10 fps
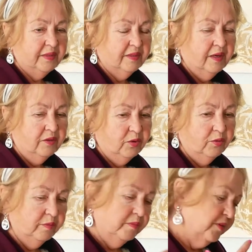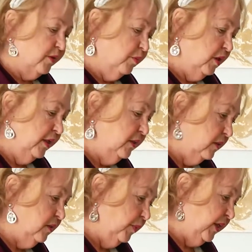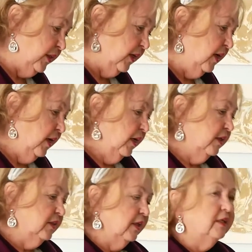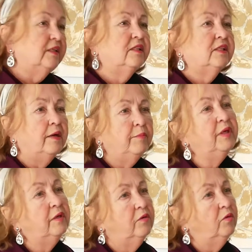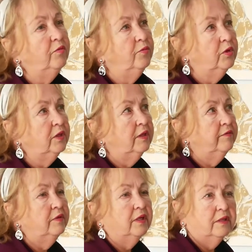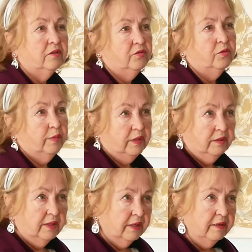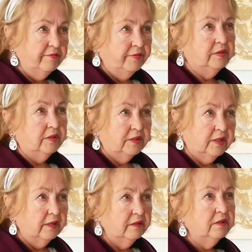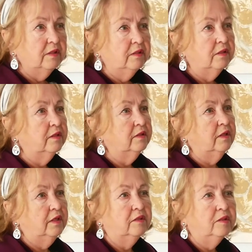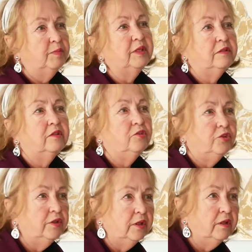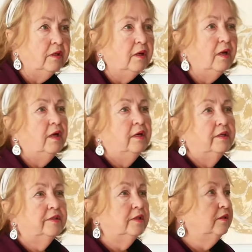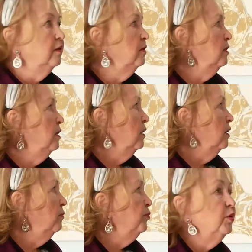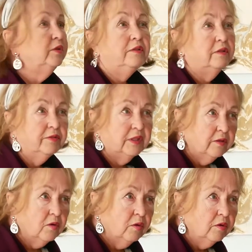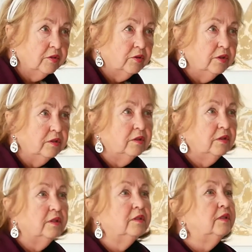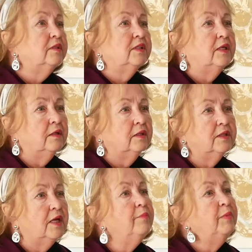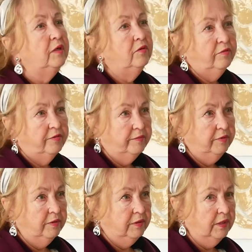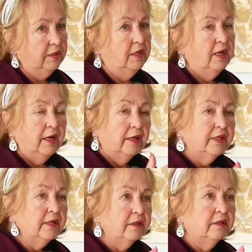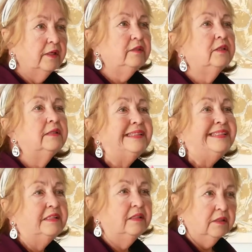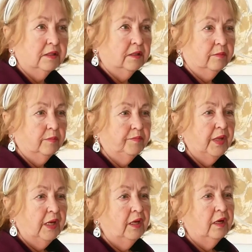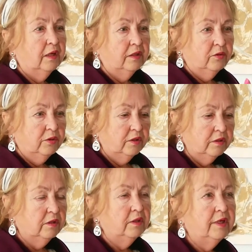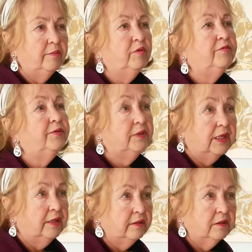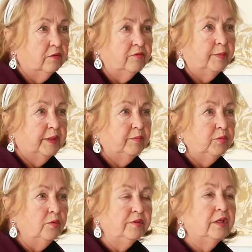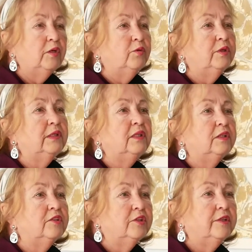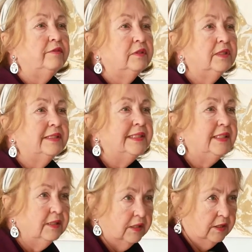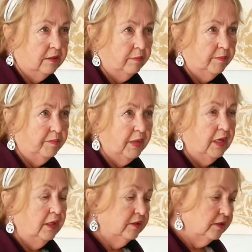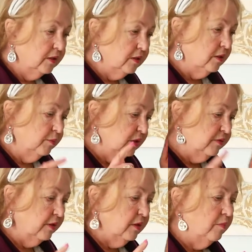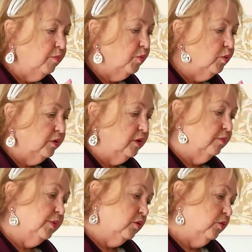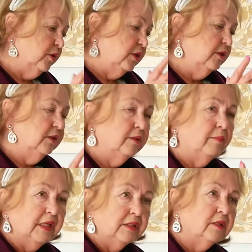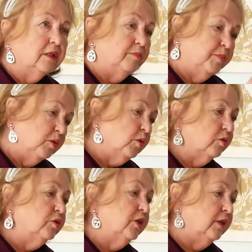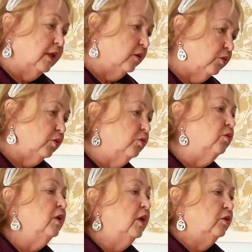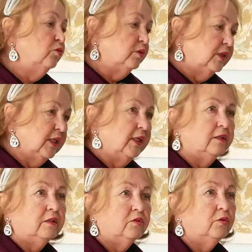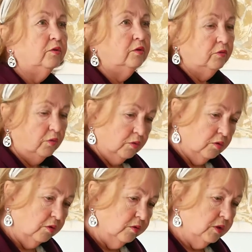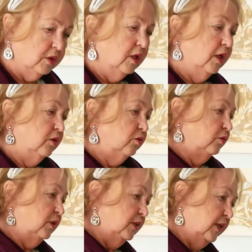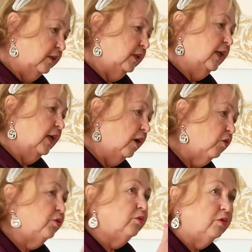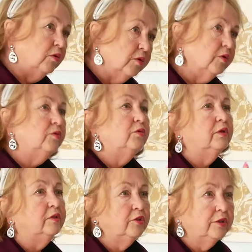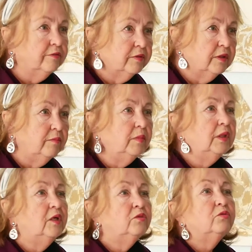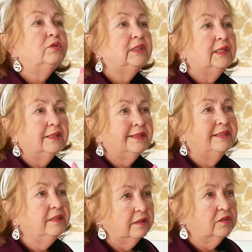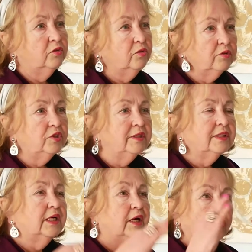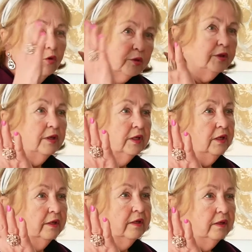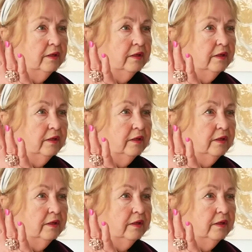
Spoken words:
how to formulate this better. It's like a summary of what I've done through my life as a scientist, as a health practitioner, as a positive psychologist. It's a summary of everything. And I created a system. You see the name of a title of my book, the LUKIN longevity system. System is very important because systematic approach allows you to set certain goals, to set how you're going to achieve them, to set things, not just chaotically.